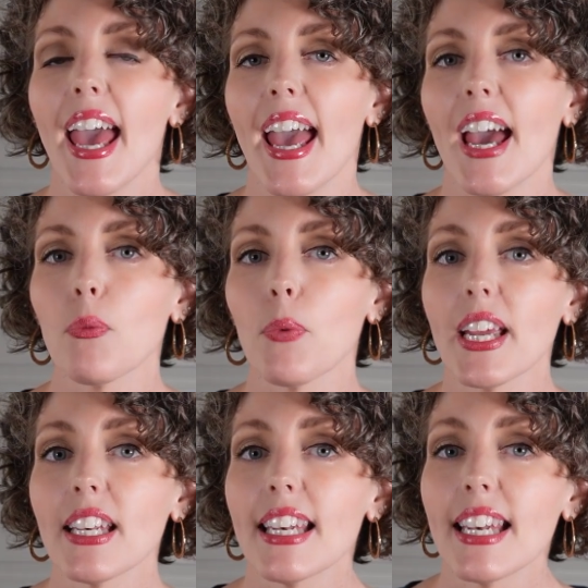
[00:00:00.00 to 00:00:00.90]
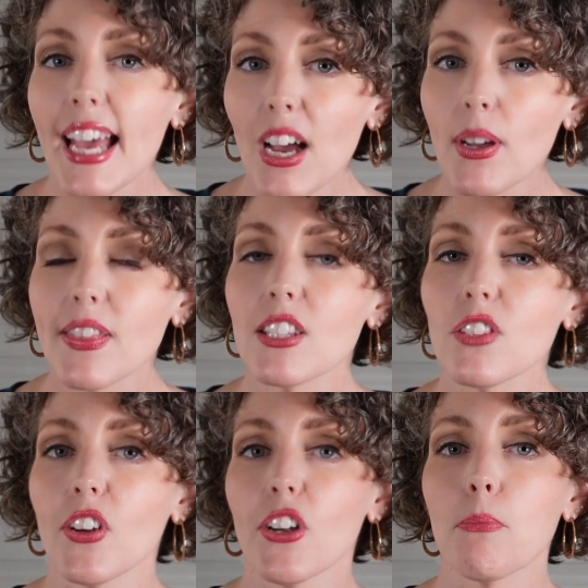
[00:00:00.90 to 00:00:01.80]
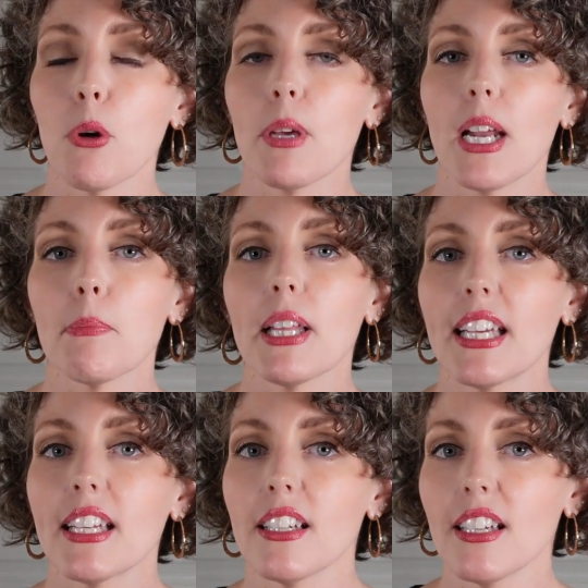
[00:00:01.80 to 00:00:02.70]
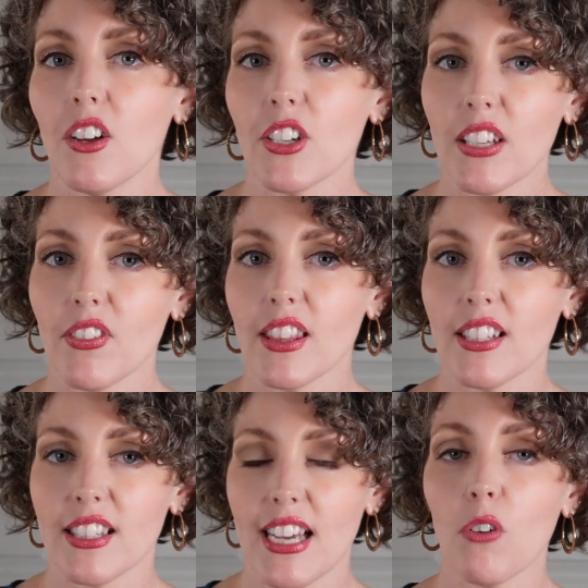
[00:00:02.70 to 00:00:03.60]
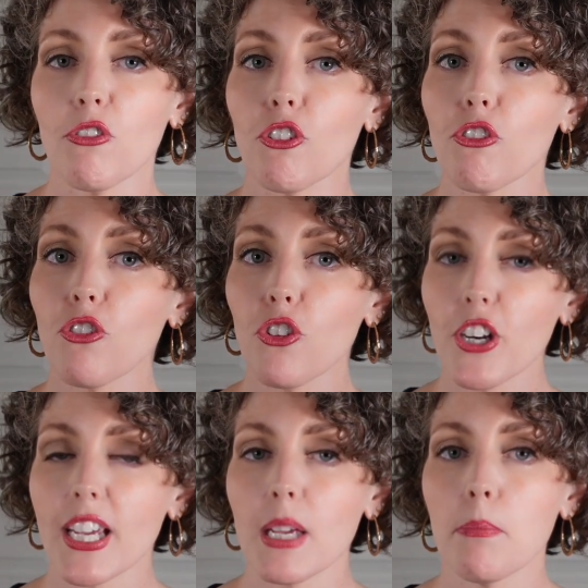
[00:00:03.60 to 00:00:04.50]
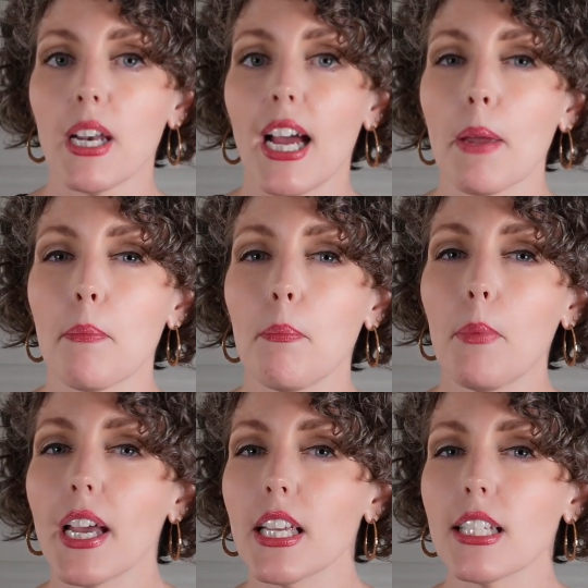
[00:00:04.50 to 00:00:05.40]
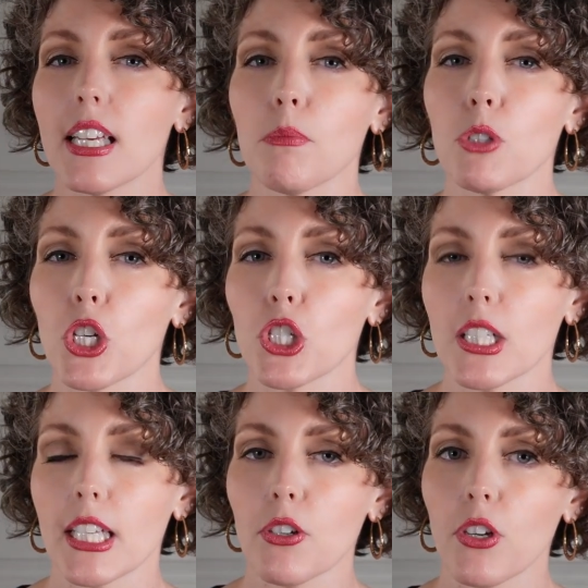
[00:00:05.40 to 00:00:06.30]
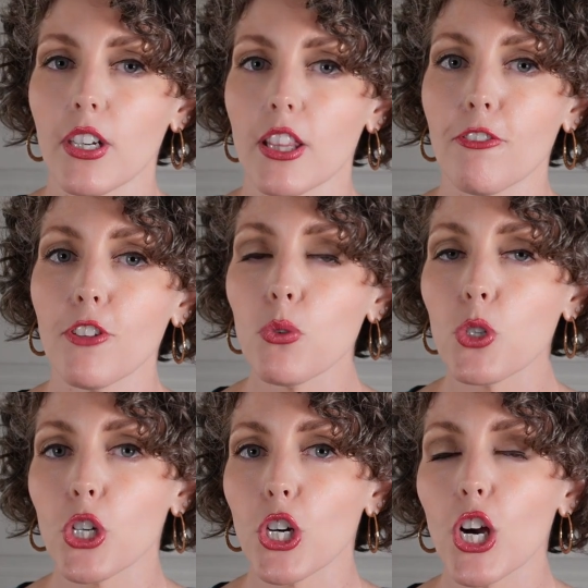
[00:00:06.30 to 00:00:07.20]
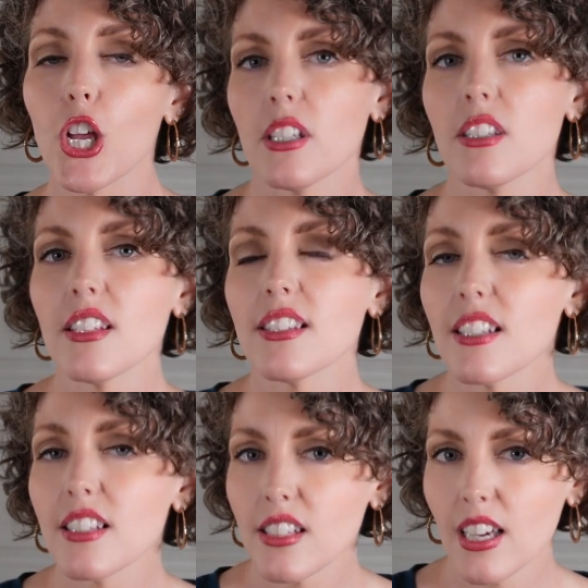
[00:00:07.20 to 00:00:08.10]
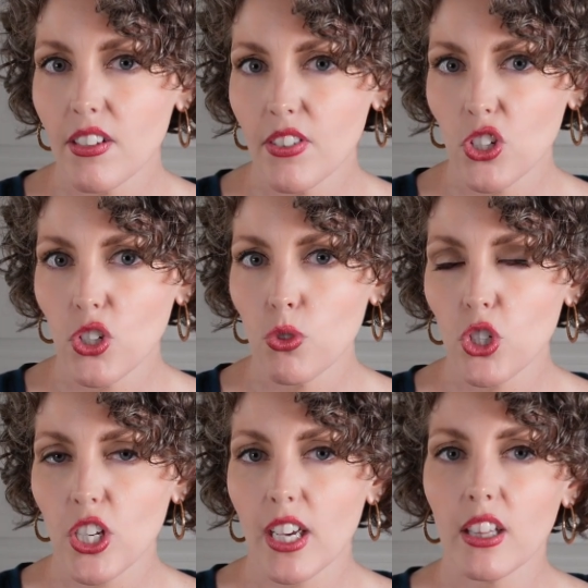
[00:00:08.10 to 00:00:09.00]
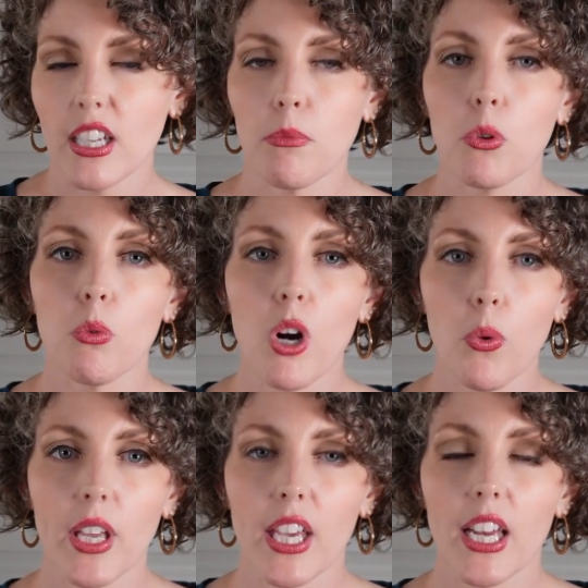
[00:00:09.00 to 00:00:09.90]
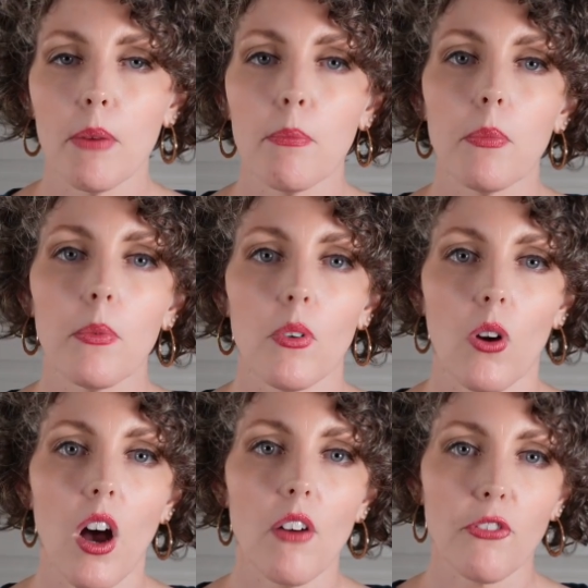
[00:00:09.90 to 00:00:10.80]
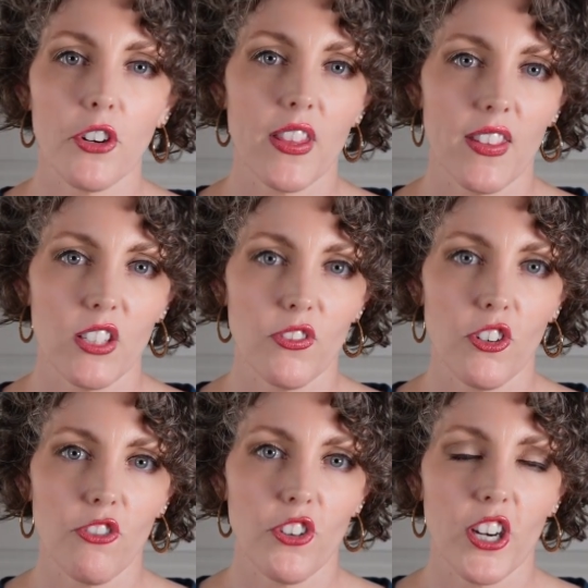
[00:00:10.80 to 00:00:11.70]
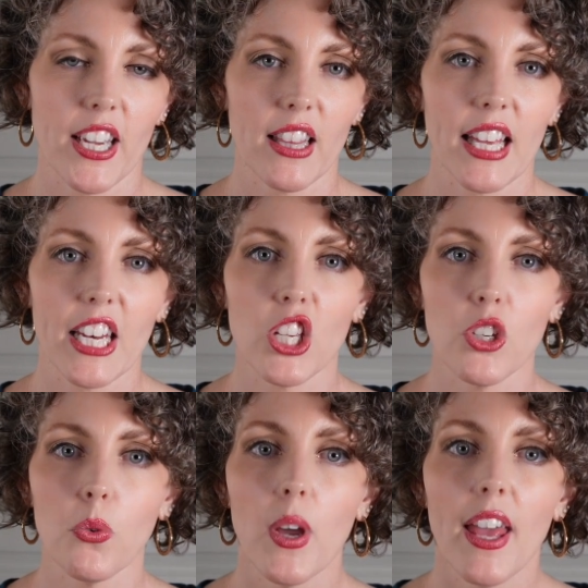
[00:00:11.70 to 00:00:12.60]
And right now at this very moment, I plan on giving this out for free, but I might end up charging later on in the future. Since this is kind of a new channel and I'm growing it, I'm offering this for free and letting you